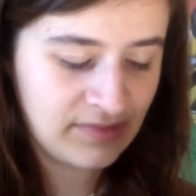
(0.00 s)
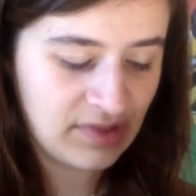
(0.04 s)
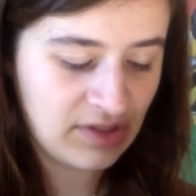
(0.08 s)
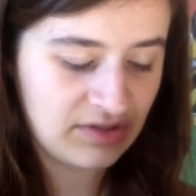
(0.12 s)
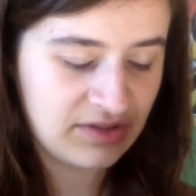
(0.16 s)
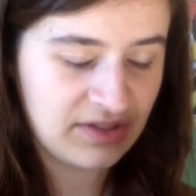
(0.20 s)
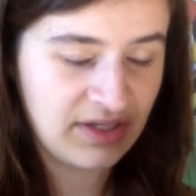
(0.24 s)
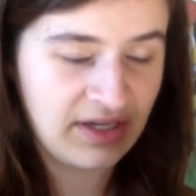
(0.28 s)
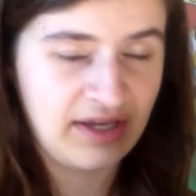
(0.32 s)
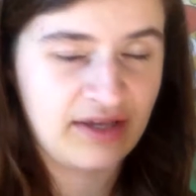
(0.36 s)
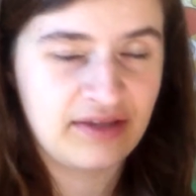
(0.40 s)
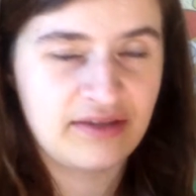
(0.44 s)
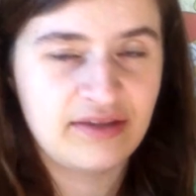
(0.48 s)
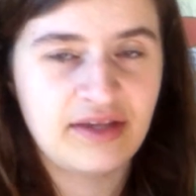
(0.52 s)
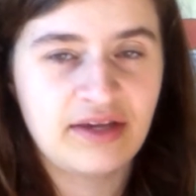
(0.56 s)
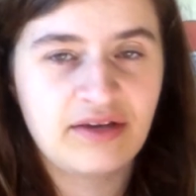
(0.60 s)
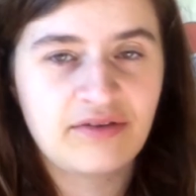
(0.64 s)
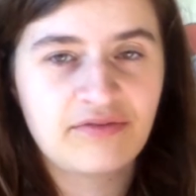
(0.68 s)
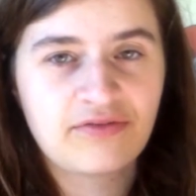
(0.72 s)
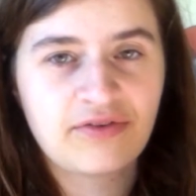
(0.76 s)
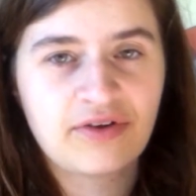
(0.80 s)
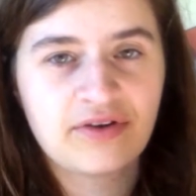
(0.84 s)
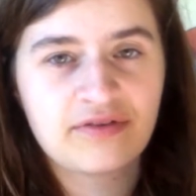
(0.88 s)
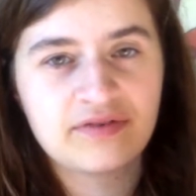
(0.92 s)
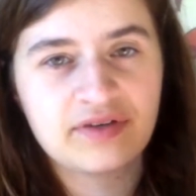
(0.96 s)
there's like a
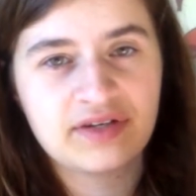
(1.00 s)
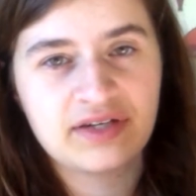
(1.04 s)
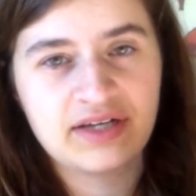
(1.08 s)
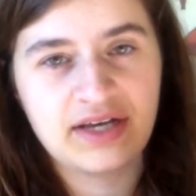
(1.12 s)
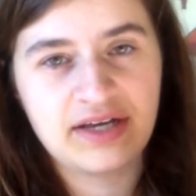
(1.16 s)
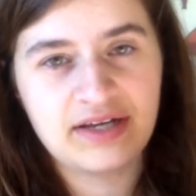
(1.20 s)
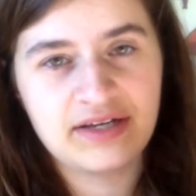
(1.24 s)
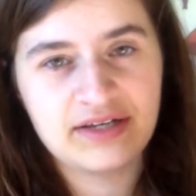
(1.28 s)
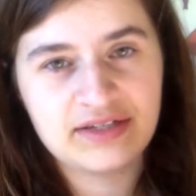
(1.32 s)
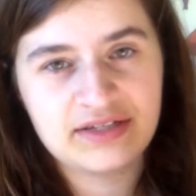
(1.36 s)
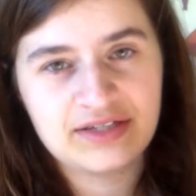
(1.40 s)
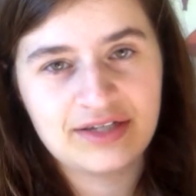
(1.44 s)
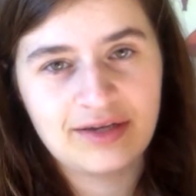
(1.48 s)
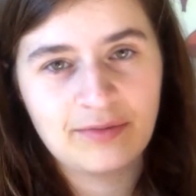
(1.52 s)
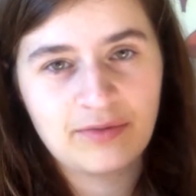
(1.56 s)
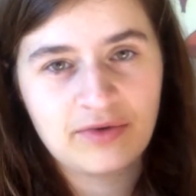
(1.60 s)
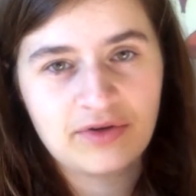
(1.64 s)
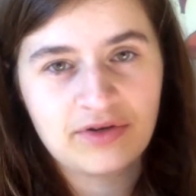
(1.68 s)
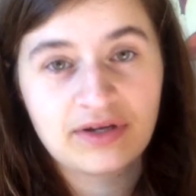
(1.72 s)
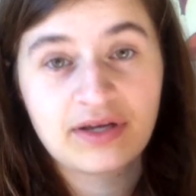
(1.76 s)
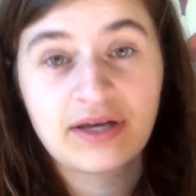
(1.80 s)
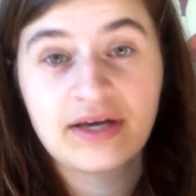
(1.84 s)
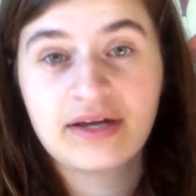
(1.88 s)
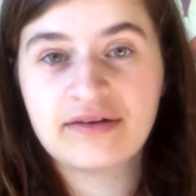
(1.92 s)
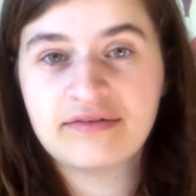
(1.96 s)
thing for every day in
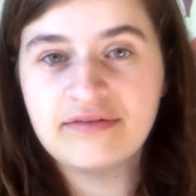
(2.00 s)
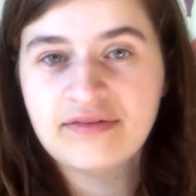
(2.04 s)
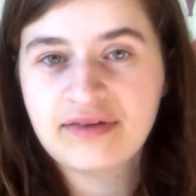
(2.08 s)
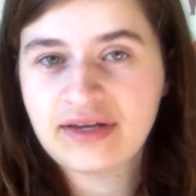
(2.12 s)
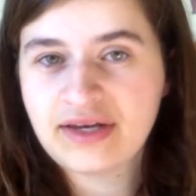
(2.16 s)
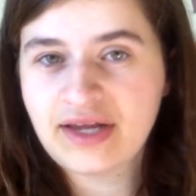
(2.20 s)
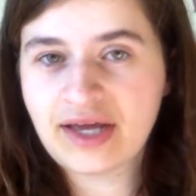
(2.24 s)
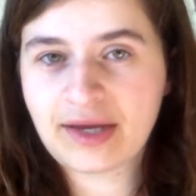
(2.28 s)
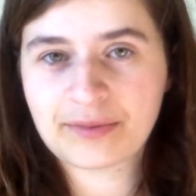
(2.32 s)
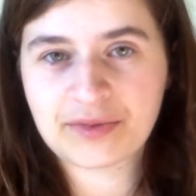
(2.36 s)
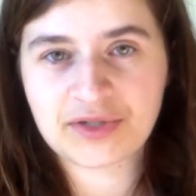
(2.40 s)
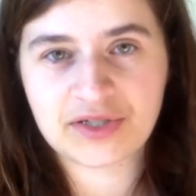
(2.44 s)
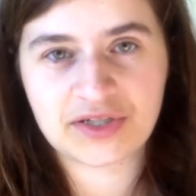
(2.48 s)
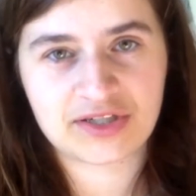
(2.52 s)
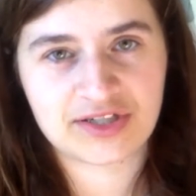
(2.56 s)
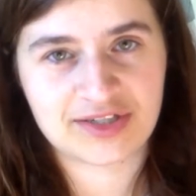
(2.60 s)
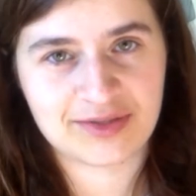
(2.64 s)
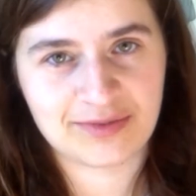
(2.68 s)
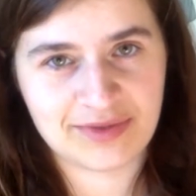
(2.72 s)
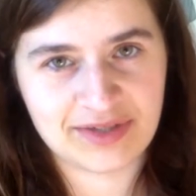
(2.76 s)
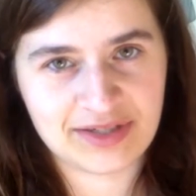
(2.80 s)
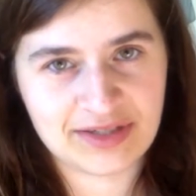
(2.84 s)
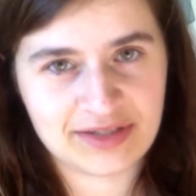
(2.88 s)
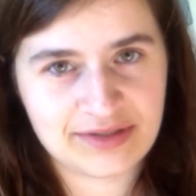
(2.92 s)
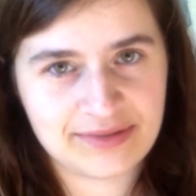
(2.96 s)
December, kind of leading up to
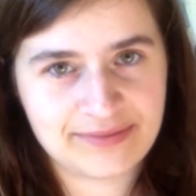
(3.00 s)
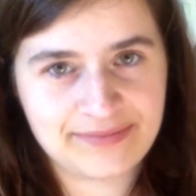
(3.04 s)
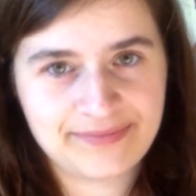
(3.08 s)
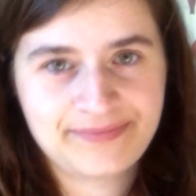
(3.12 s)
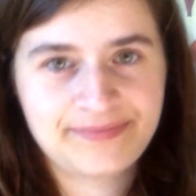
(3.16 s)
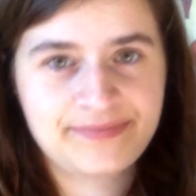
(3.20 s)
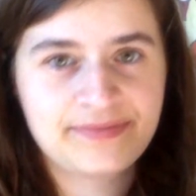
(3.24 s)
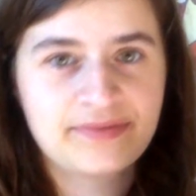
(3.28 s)
Christmas.